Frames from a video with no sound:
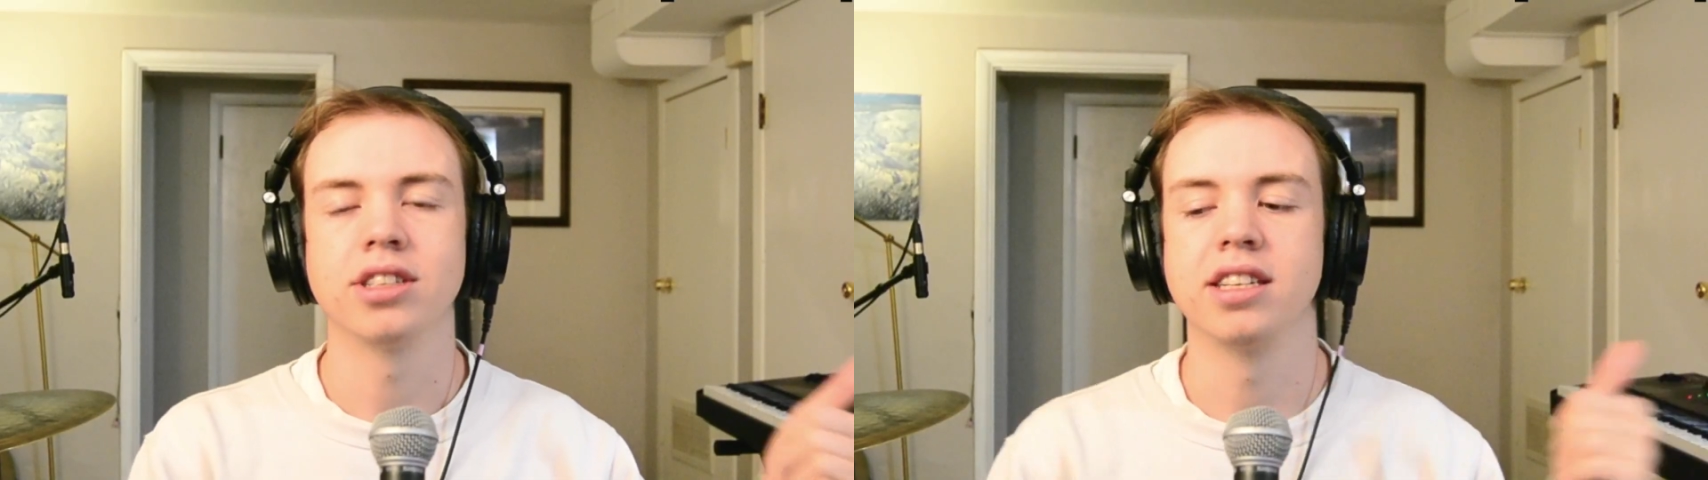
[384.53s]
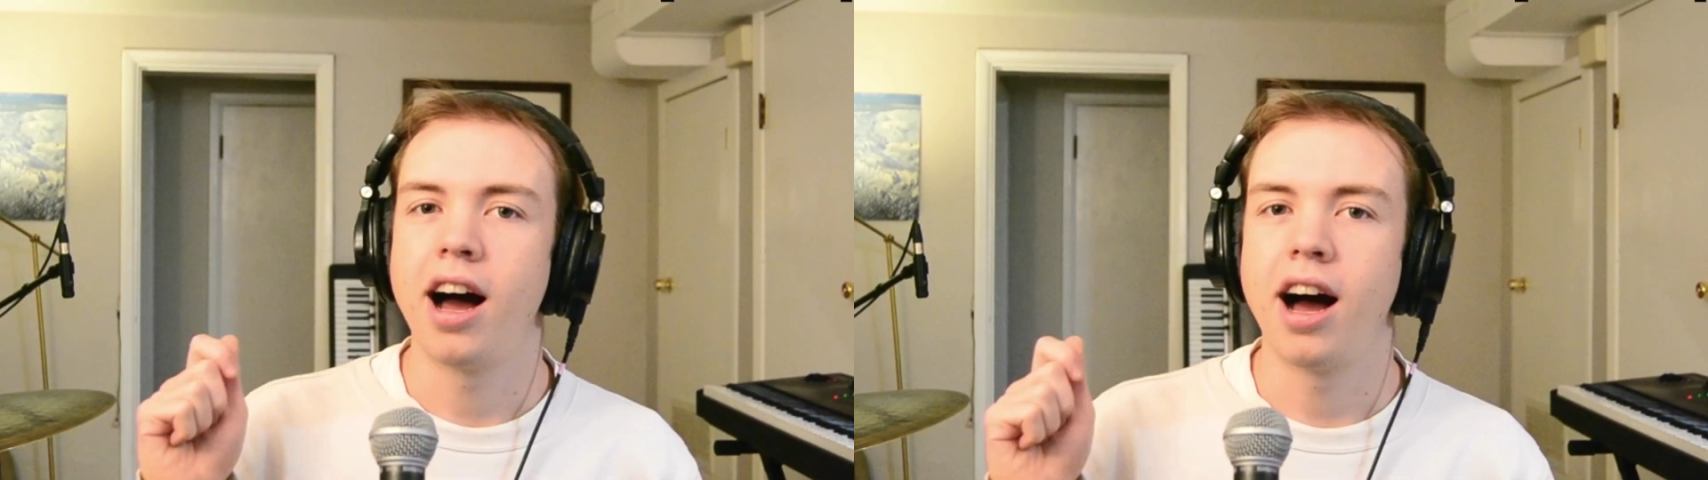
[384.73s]

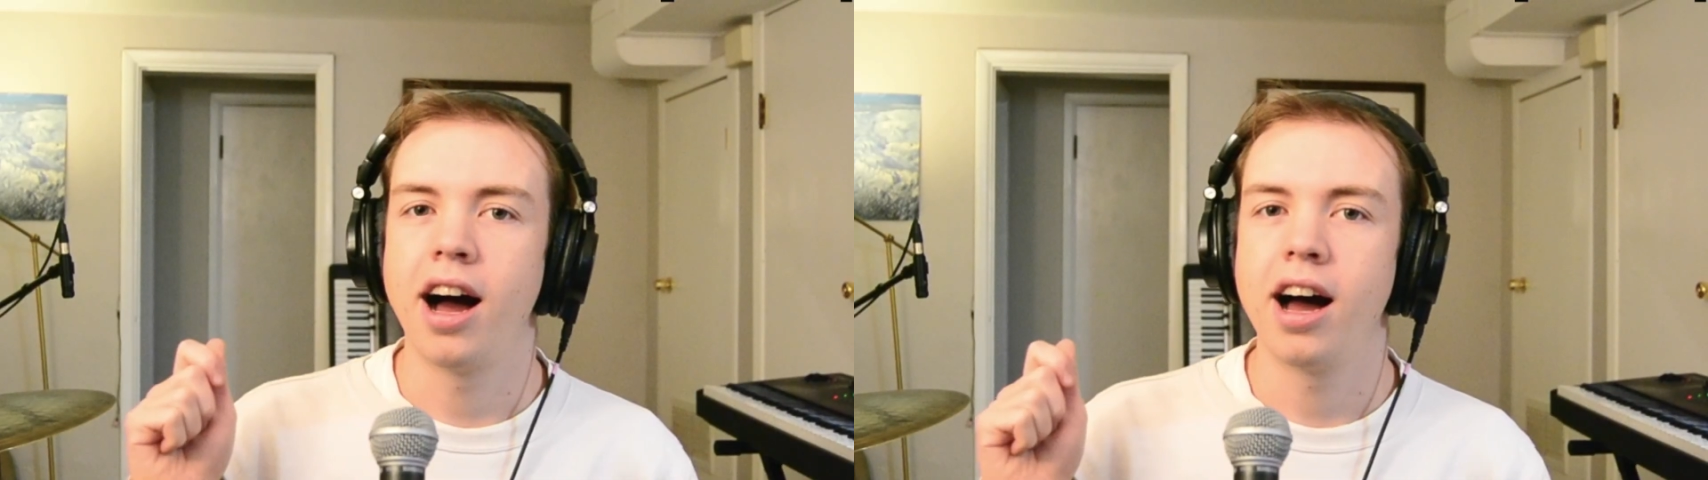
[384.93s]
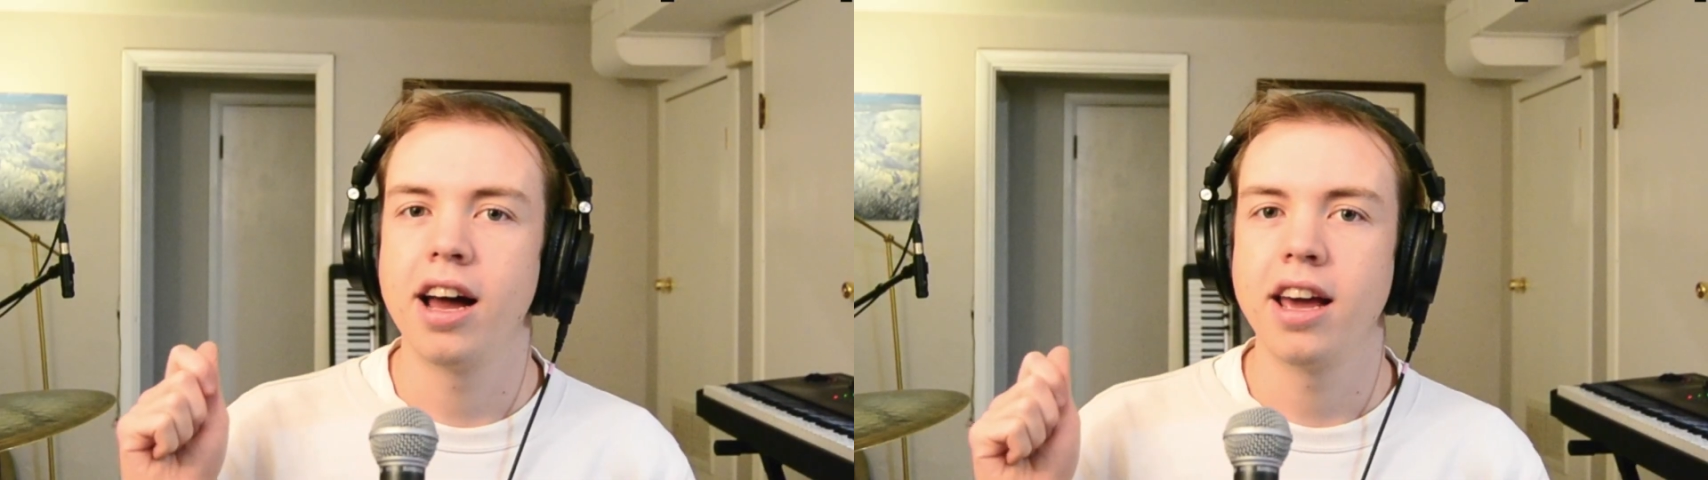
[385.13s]
is
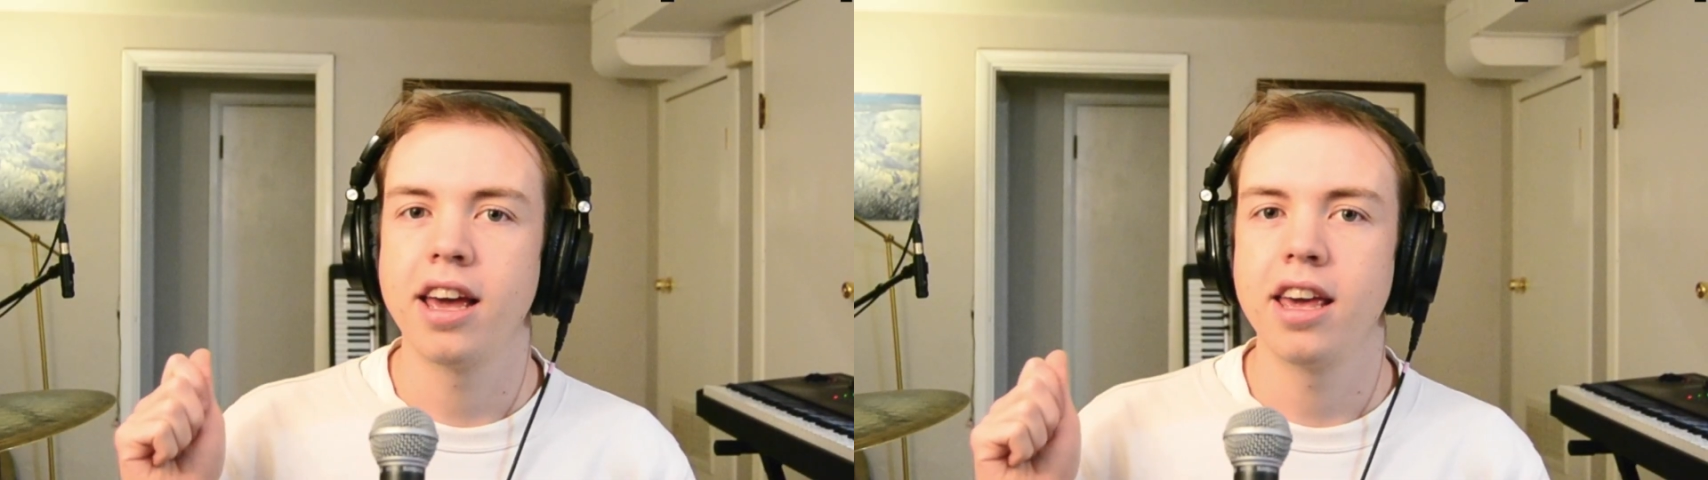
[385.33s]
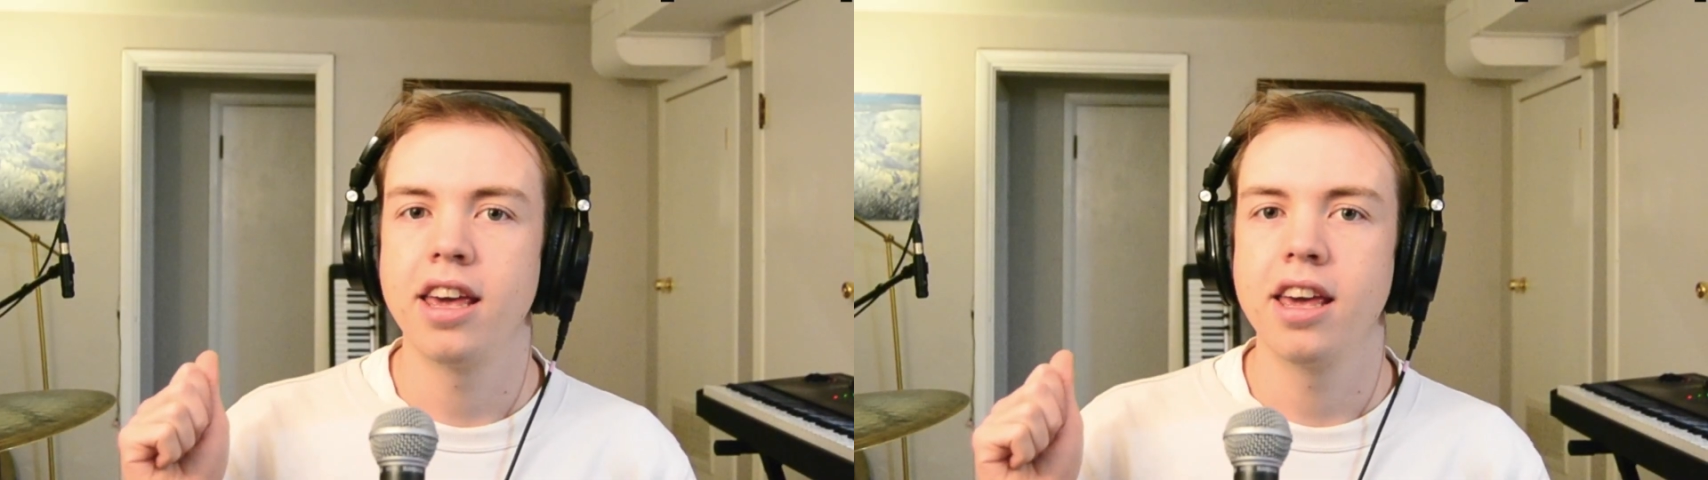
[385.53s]

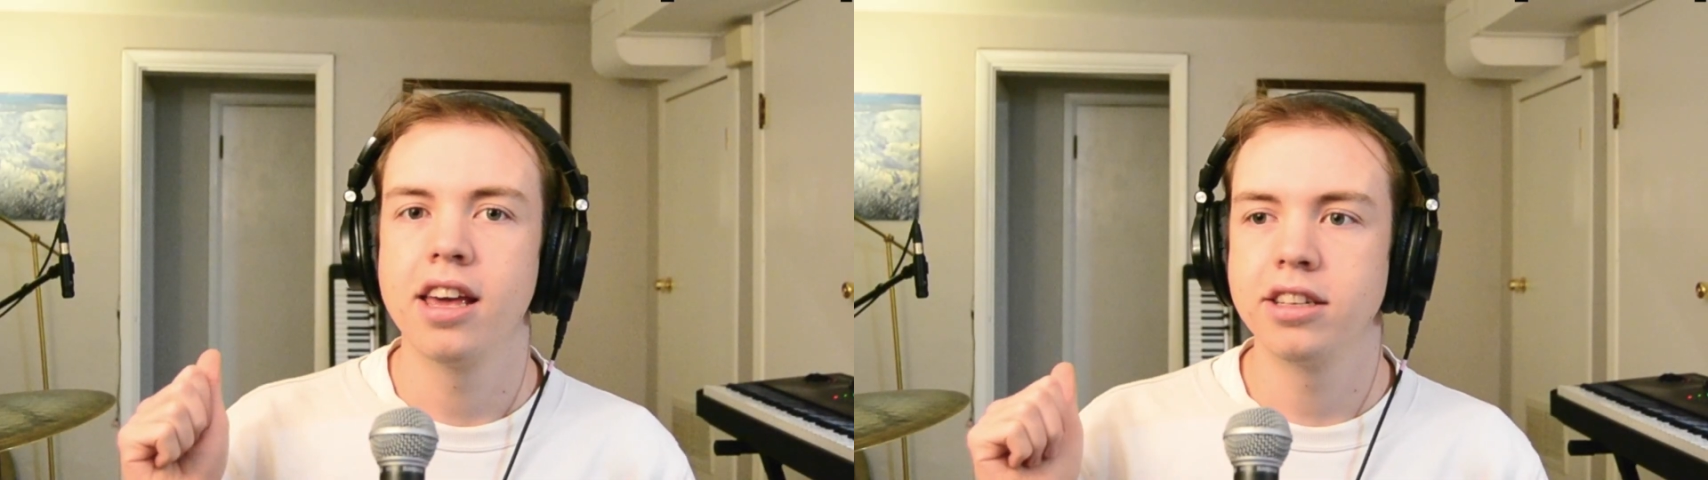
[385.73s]
I